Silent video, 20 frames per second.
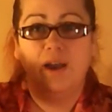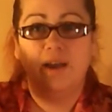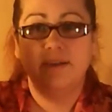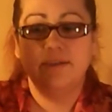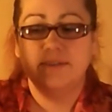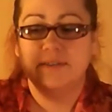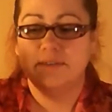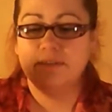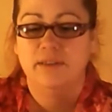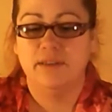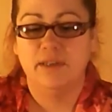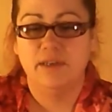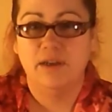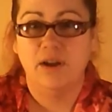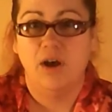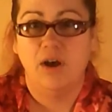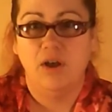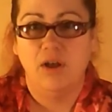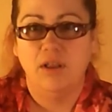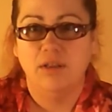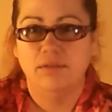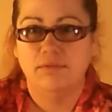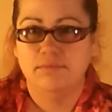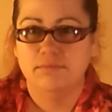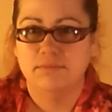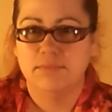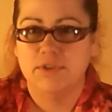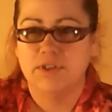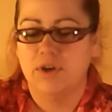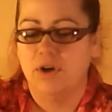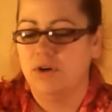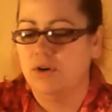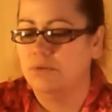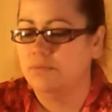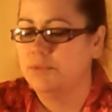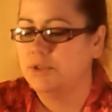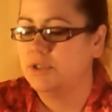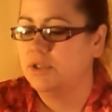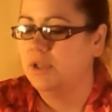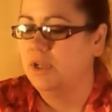eyes, the doll's
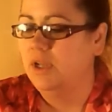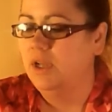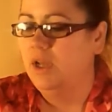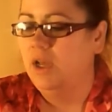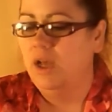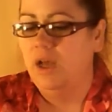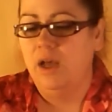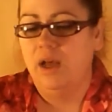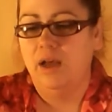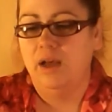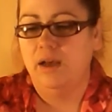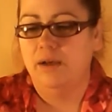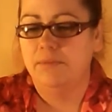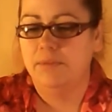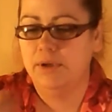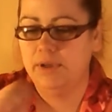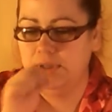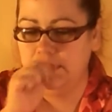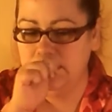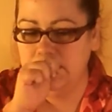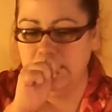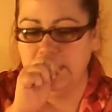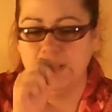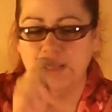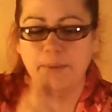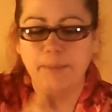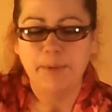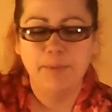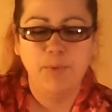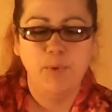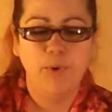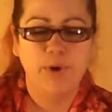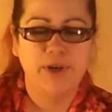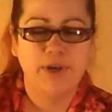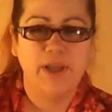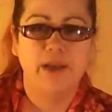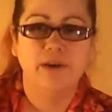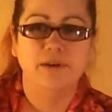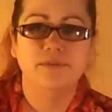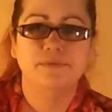arms. And let me point
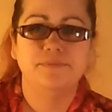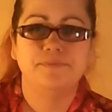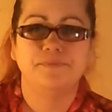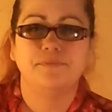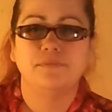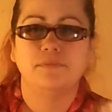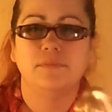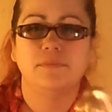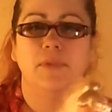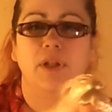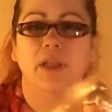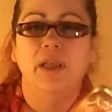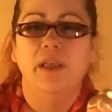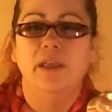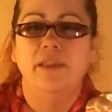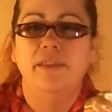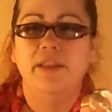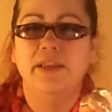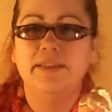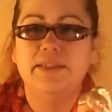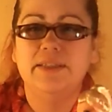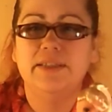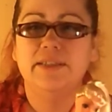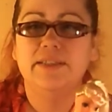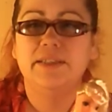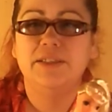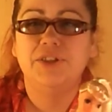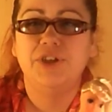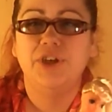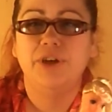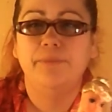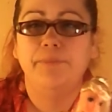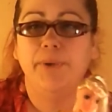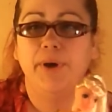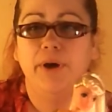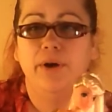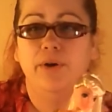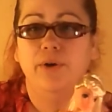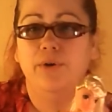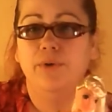out, this is a
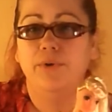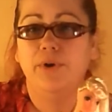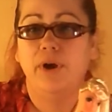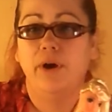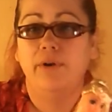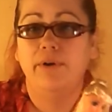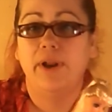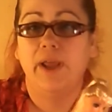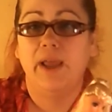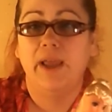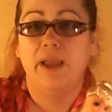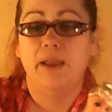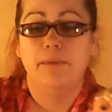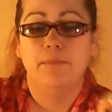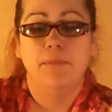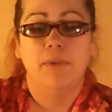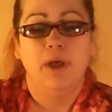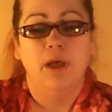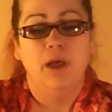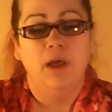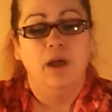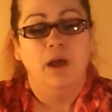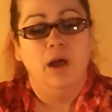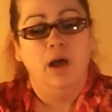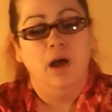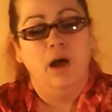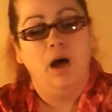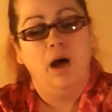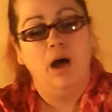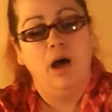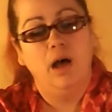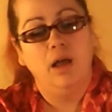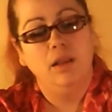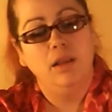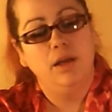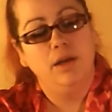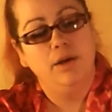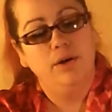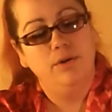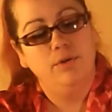cheapo, no-name,
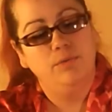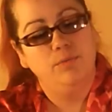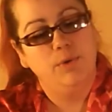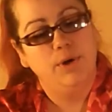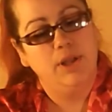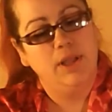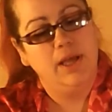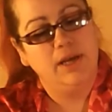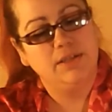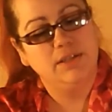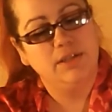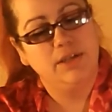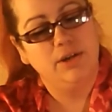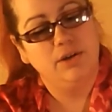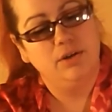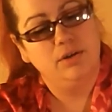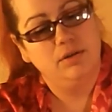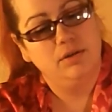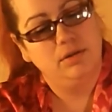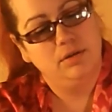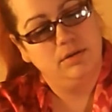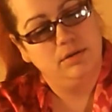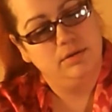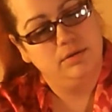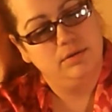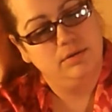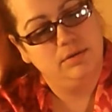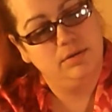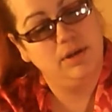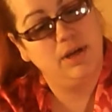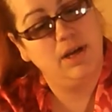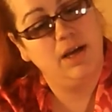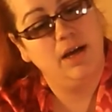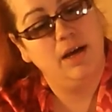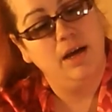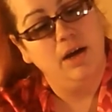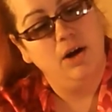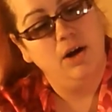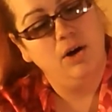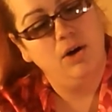hollow, well actually her
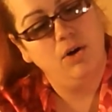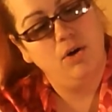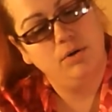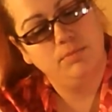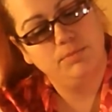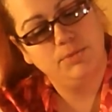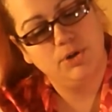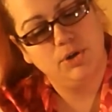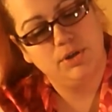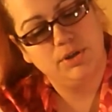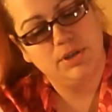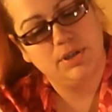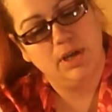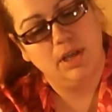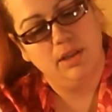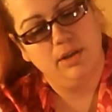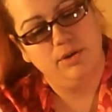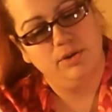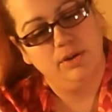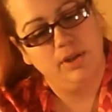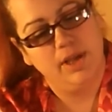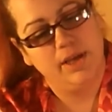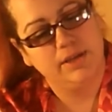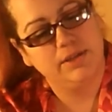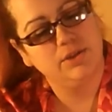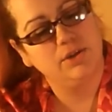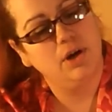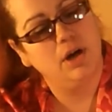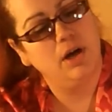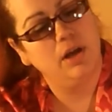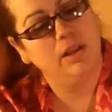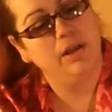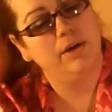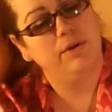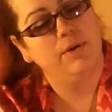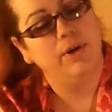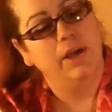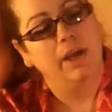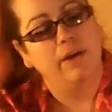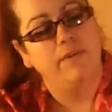arms are solid, her legs are hollow.
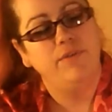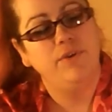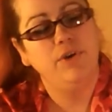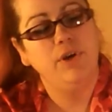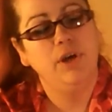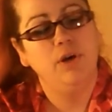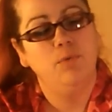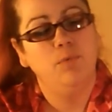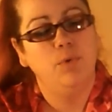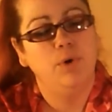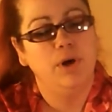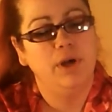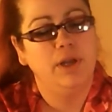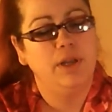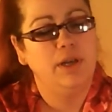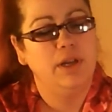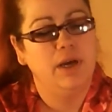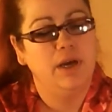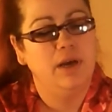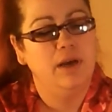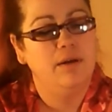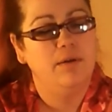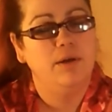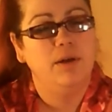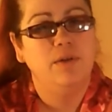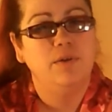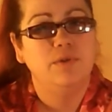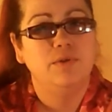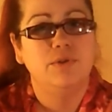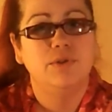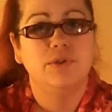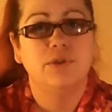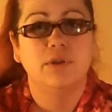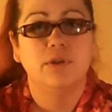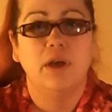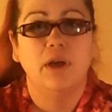You can get one who's,